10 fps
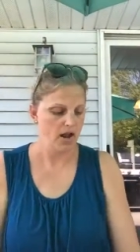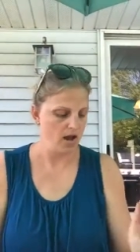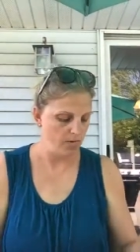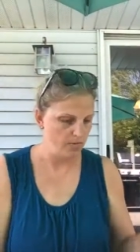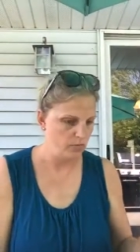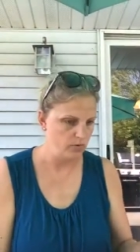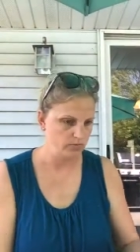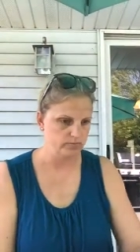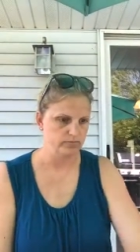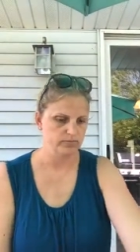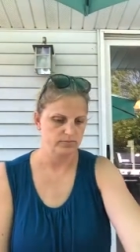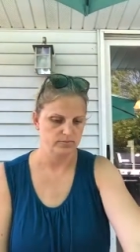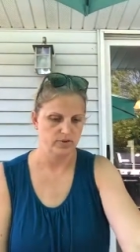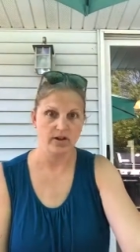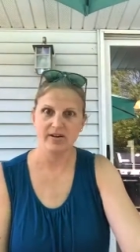on with
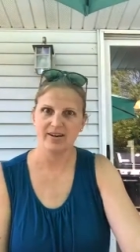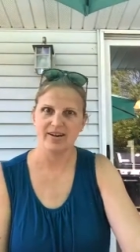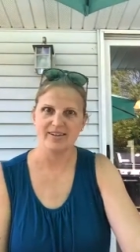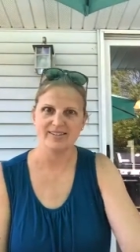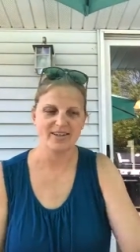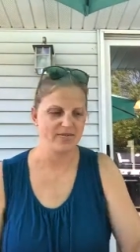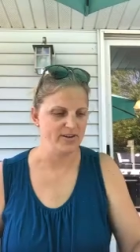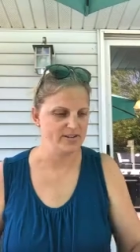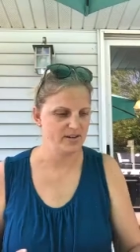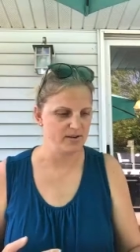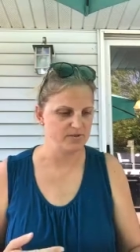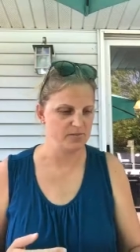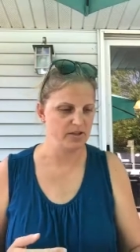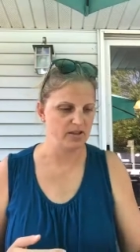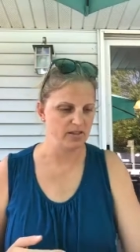arnica and stuff in it. Sorry, I'm
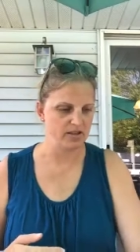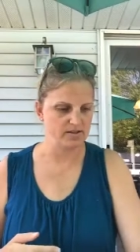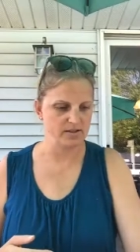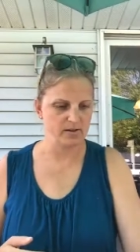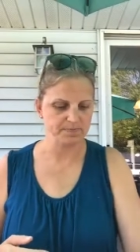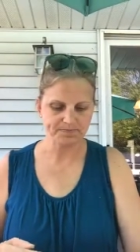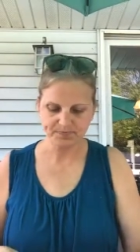spilling things now.